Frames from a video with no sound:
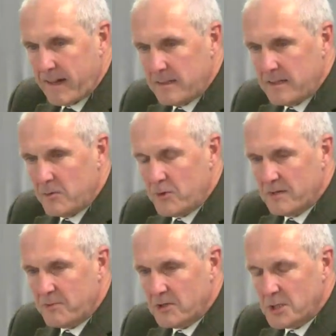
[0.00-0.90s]
you know, we
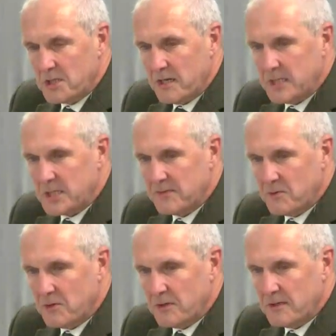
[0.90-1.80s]
apologize
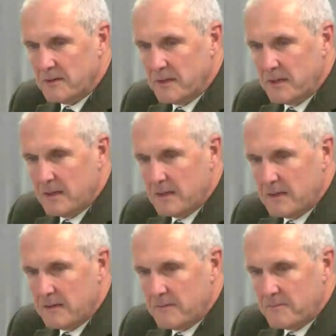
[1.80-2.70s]
for
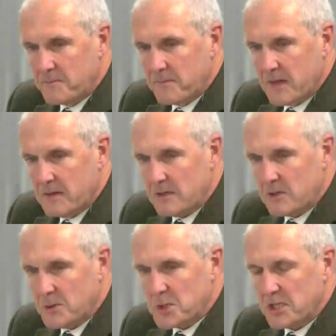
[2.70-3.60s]
the
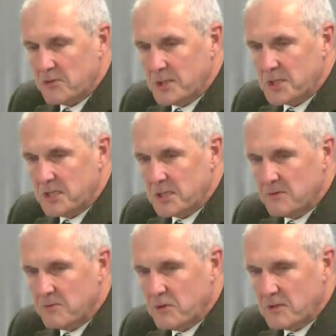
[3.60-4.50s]
consequences
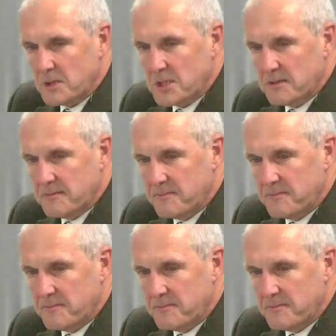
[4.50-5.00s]
of what